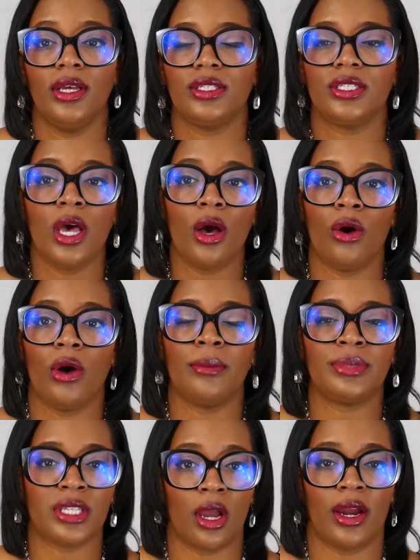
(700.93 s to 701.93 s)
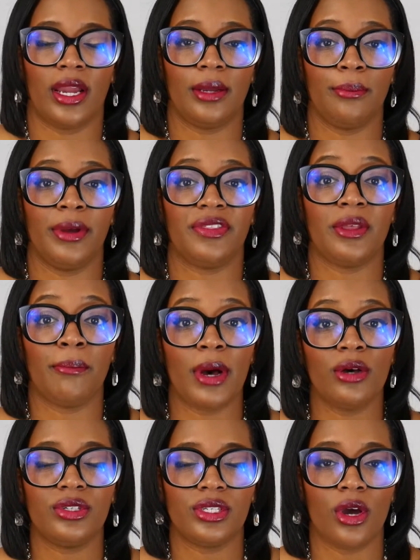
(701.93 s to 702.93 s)
So, I'm sorry, but the
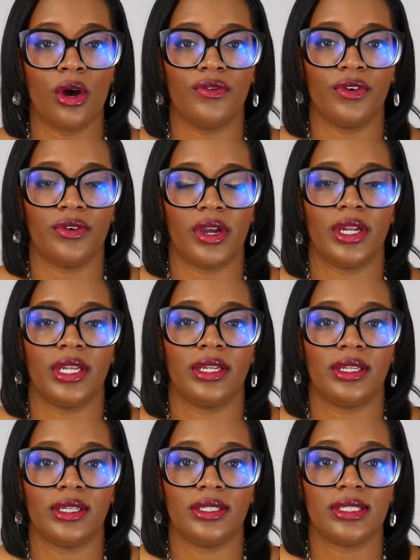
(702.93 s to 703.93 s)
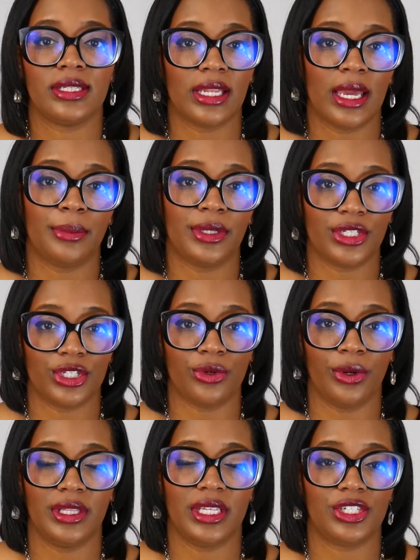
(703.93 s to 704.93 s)
most overrated celebrity
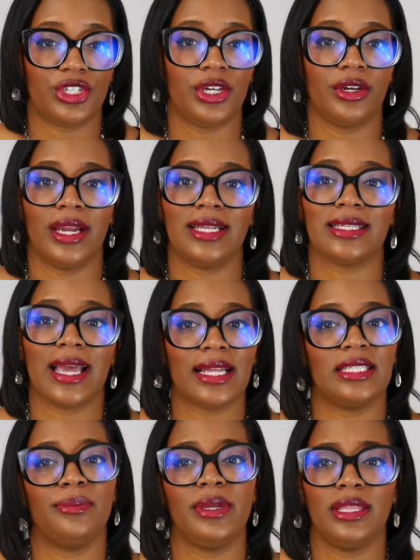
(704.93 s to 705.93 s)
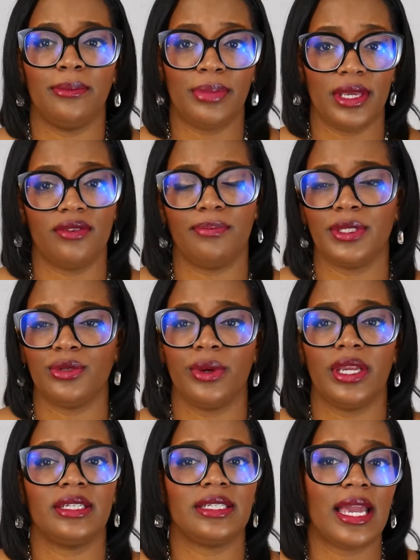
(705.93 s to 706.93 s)
story this year has got to be the beef
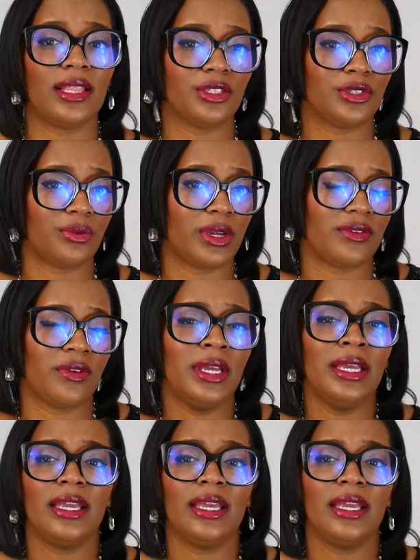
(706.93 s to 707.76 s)
between Taylor Swift,